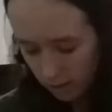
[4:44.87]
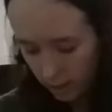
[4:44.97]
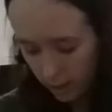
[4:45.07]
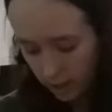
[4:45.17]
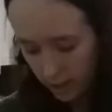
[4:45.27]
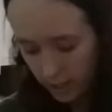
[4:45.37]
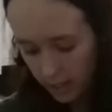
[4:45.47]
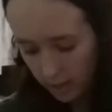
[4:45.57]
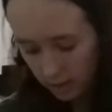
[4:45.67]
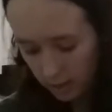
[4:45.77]
Right guys, I
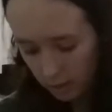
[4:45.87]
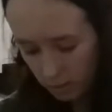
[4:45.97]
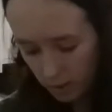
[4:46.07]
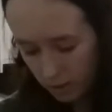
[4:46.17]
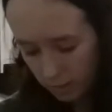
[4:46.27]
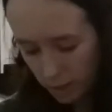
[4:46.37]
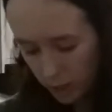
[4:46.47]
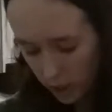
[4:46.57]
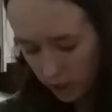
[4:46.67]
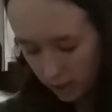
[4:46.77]
have got it all over my
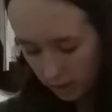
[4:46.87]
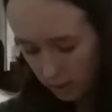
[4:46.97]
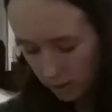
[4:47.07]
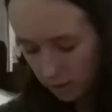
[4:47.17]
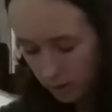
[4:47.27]
jeans.